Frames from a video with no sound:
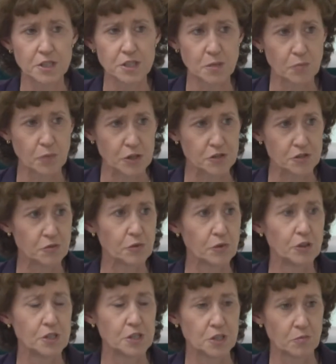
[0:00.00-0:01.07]
in some parts of the
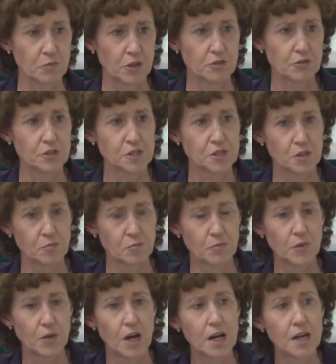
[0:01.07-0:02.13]
world, in some countries, some
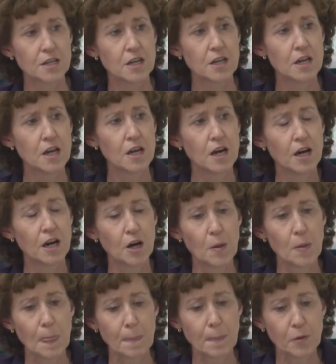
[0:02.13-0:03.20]
not.
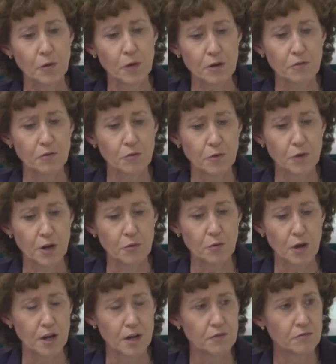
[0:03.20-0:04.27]
Quite a
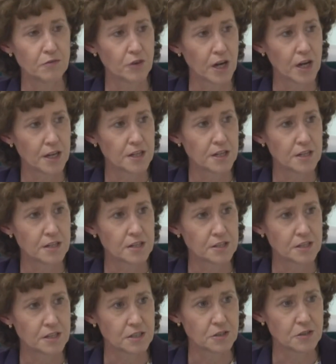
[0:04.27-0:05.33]
wide variety,
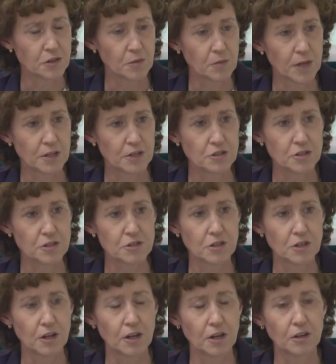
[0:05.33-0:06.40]
as you can imagine,
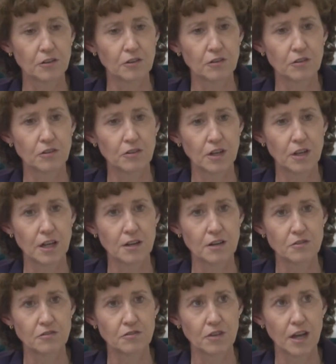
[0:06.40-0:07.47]

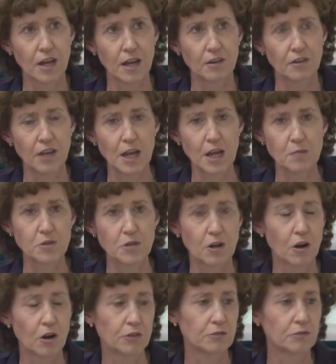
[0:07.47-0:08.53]
and aimed at
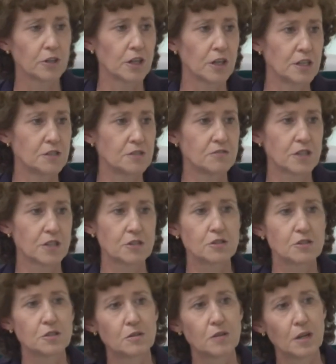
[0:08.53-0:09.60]
all different kinds of
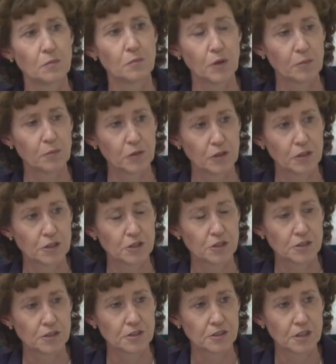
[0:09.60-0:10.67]
sectors and
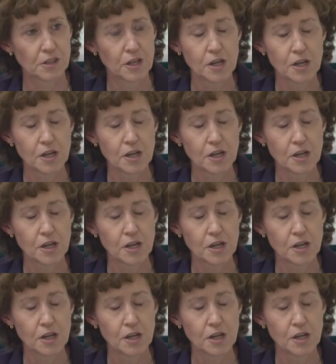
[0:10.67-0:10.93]
populations.